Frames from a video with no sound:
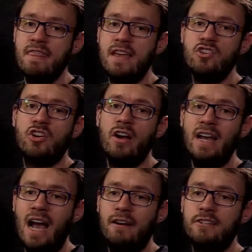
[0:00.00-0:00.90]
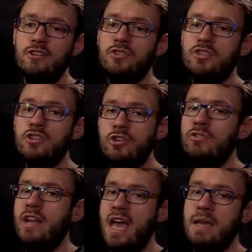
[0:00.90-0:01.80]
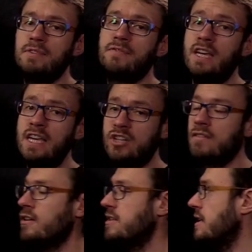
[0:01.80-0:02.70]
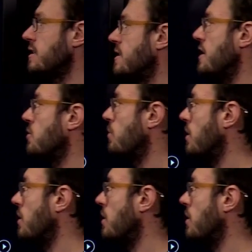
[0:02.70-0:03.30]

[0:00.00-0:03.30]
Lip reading: then you're going to have to use new names for each of those existential